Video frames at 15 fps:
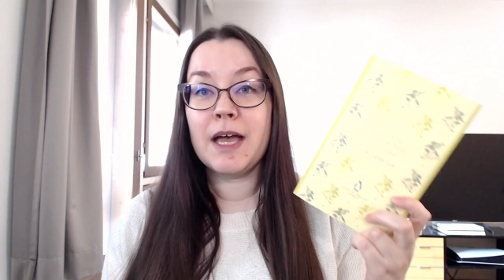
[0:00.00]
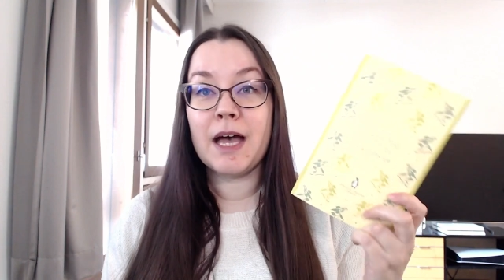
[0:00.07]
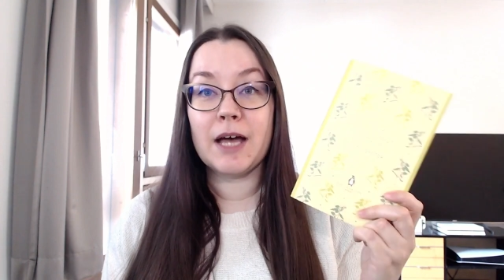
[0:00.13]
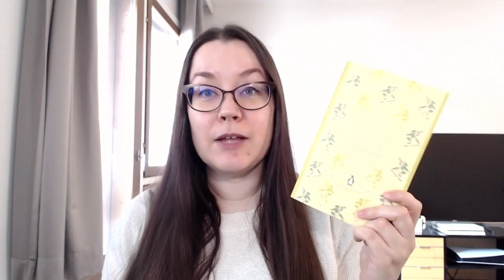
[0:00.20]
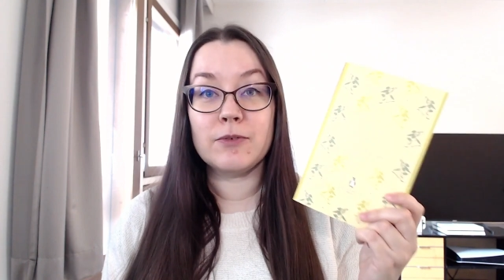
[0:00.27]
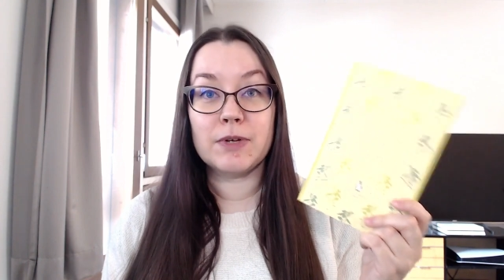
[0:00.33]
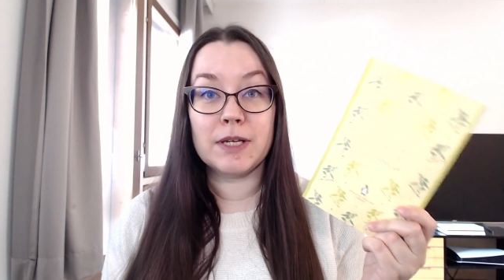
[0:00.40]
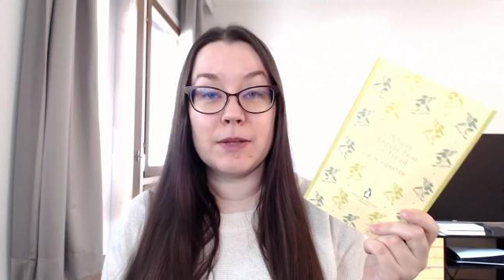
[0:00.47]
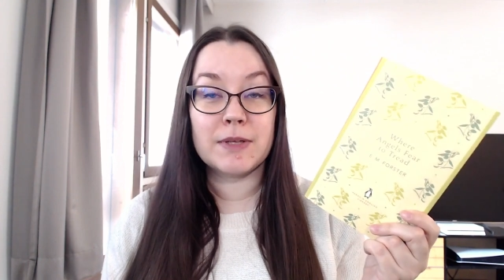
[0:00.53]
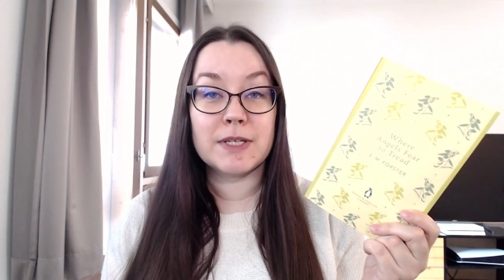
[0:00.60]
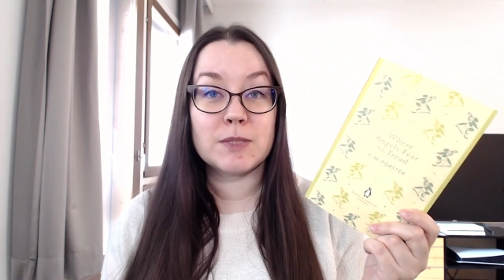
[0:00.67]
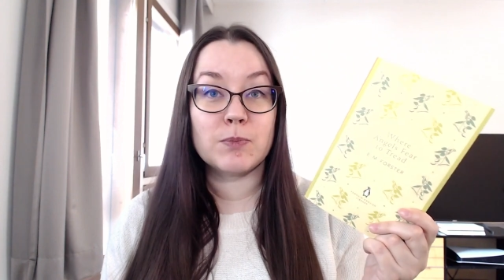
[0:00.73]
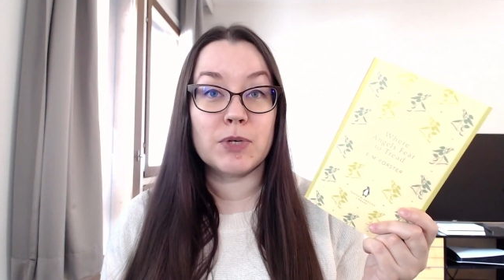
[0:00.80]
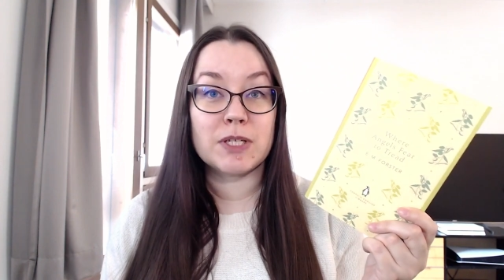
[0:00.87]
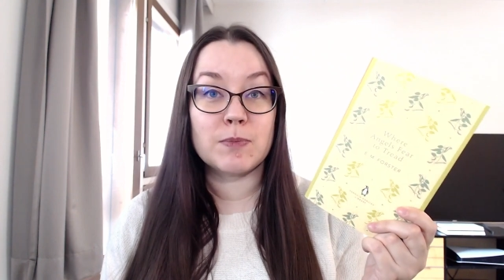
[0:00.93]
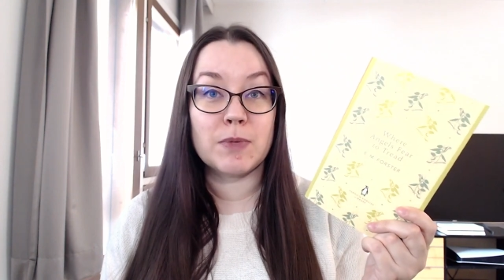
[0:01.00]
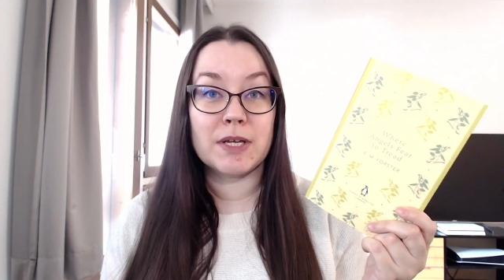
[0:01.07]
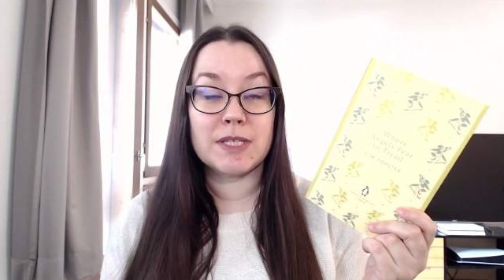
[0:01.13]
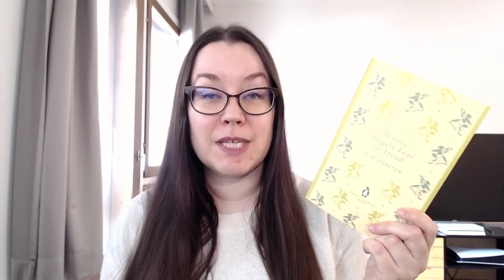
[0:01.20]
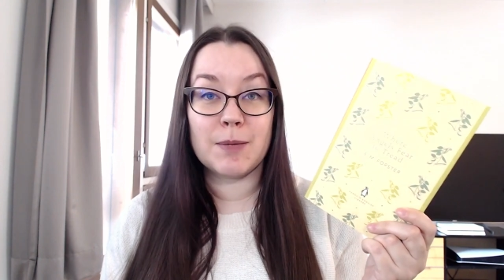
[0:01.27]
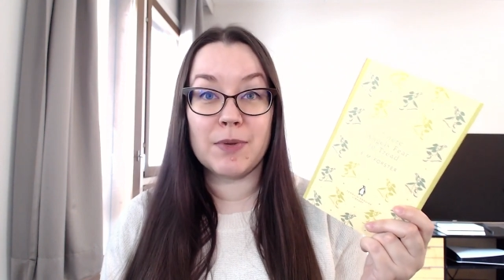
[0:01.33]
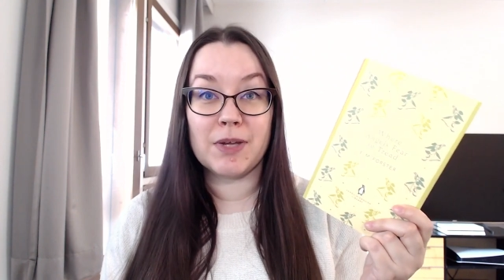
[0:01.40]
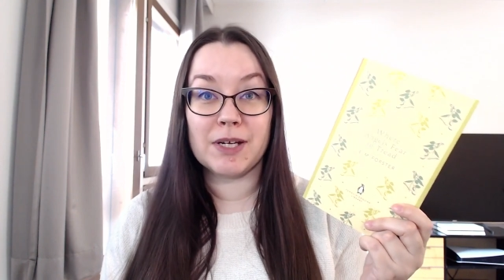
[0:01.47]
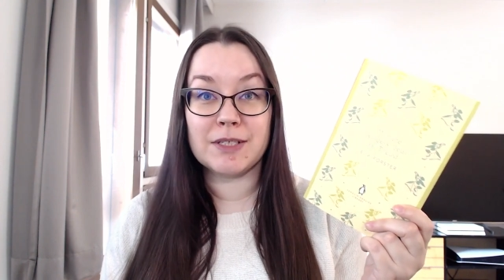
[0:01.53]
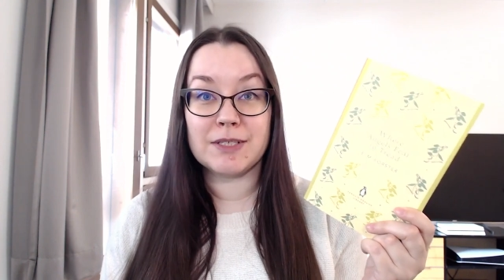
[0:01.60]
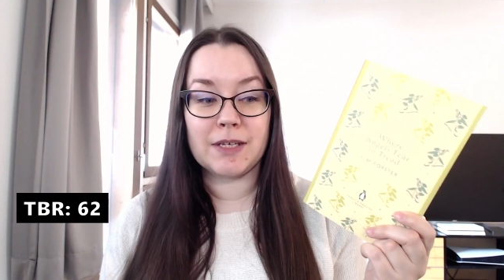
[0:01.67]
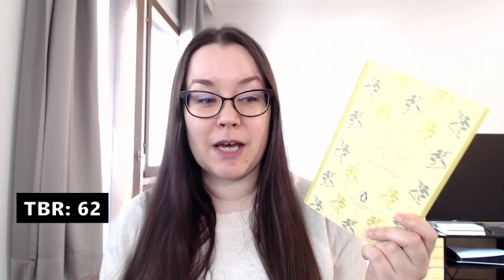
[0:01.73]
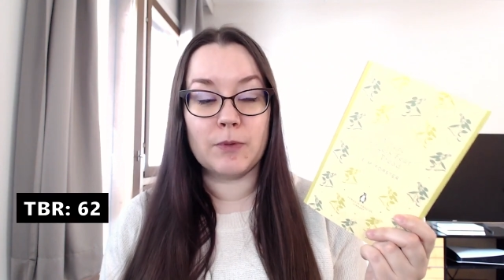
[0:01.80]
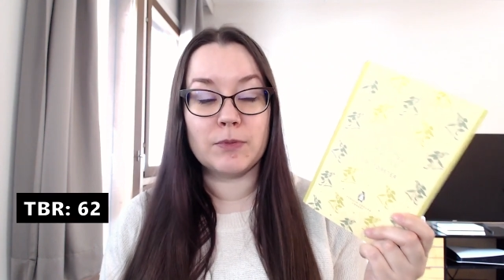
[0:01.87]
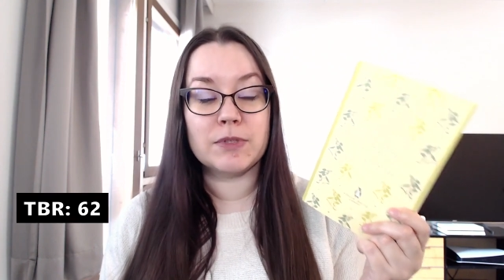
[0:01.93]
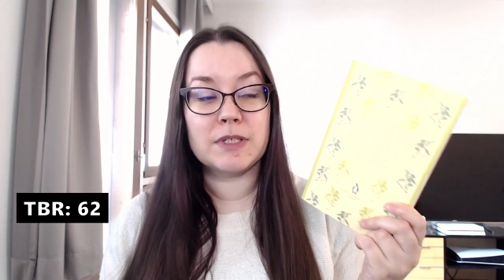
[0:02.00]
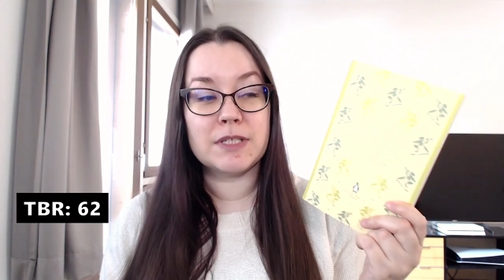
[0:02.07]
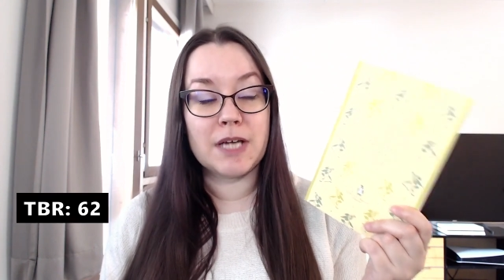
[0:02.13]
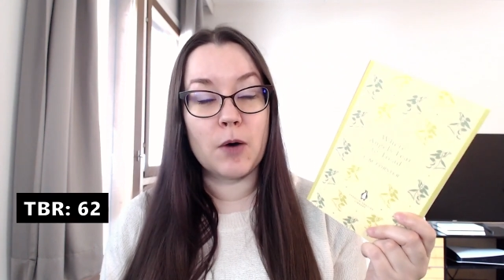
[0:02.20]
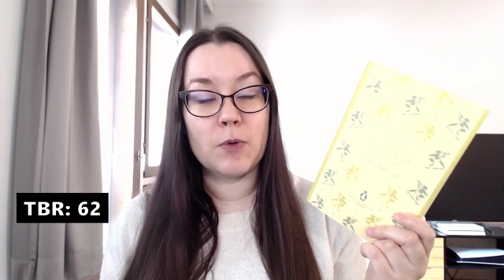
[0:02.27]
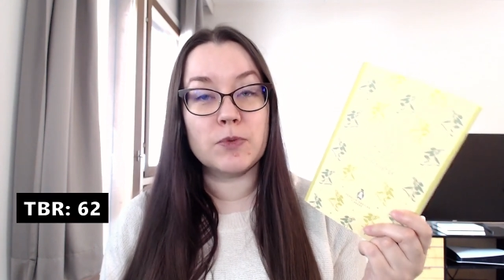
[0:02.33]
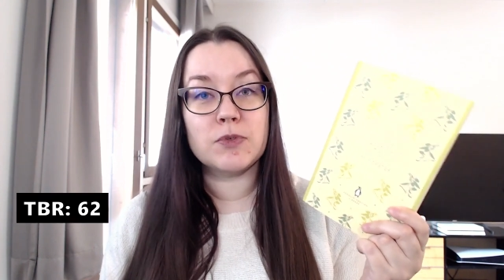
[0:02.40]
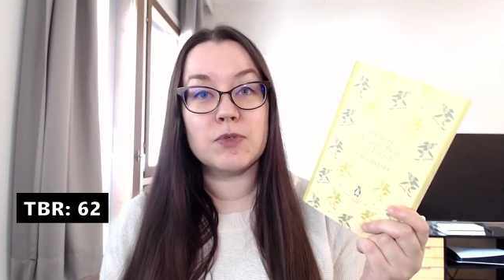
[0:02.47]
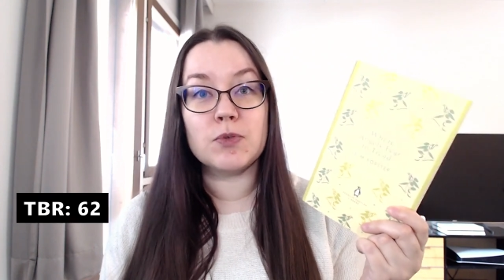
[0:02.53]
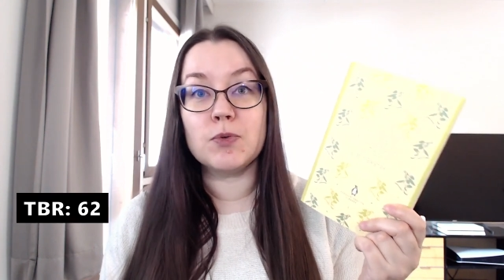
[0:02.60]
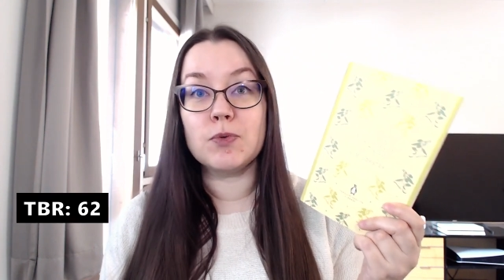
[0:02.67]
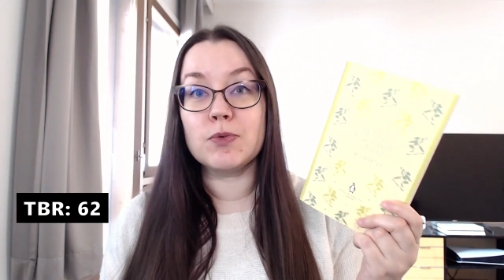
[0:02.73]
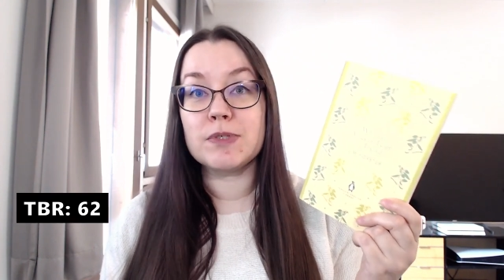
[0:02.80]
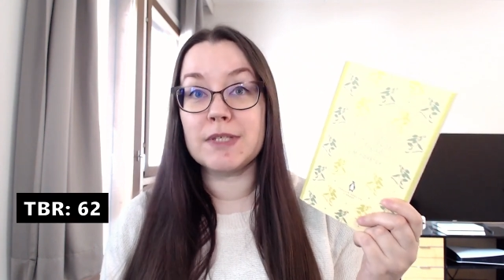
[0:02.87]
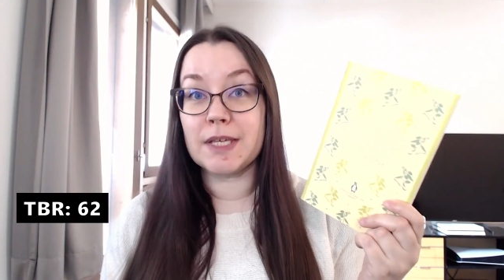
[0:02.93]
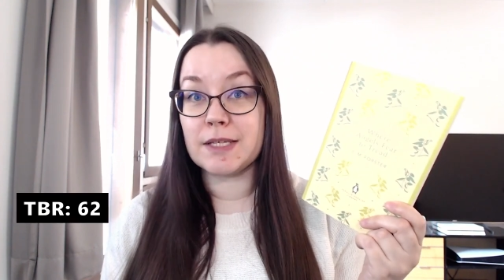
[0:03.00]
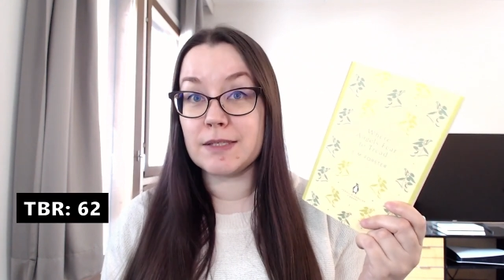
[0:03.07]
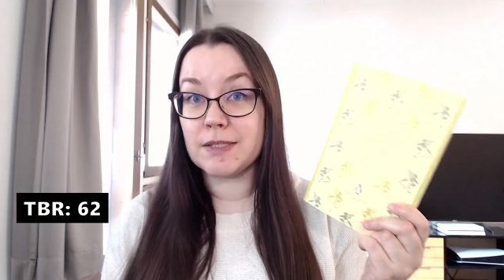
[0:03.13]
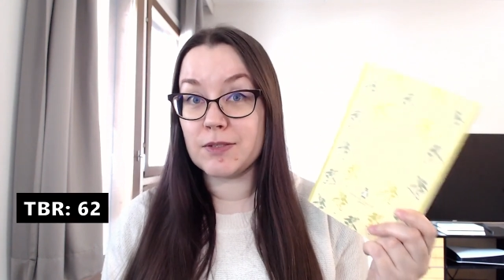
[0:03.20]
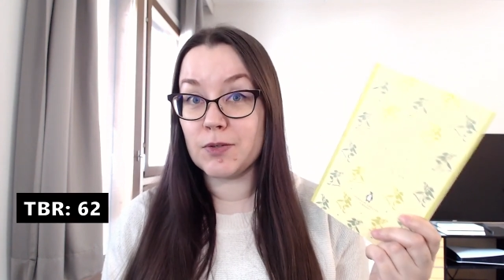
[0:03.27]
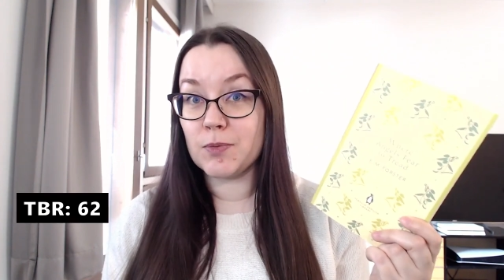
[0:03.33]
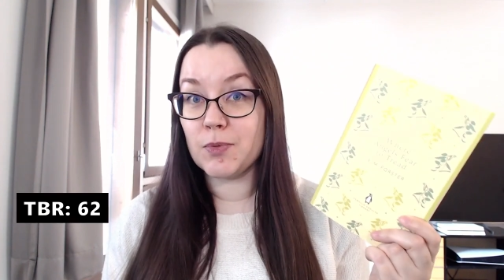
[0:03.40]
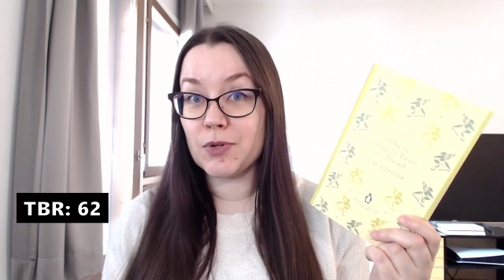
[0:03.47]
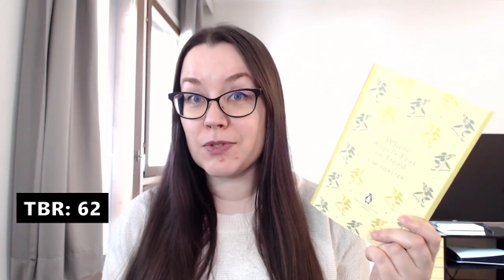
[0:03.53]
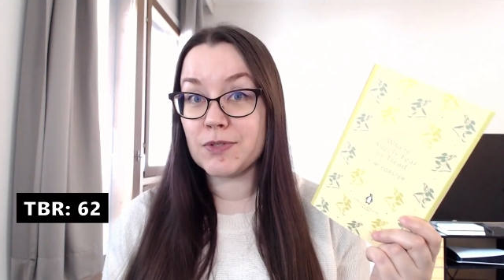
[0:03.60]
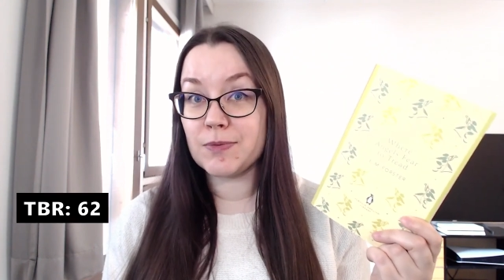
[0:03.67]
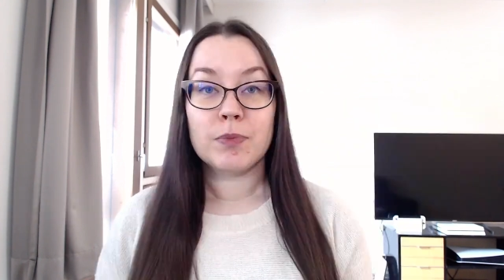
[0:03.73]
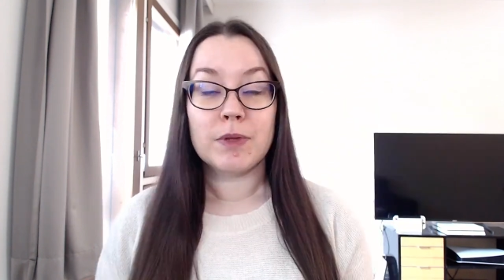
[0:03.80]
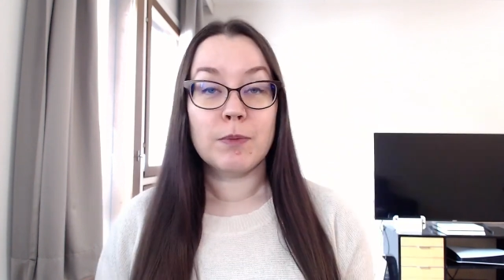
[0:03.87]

And reading this brings my TBR count down to 62 books.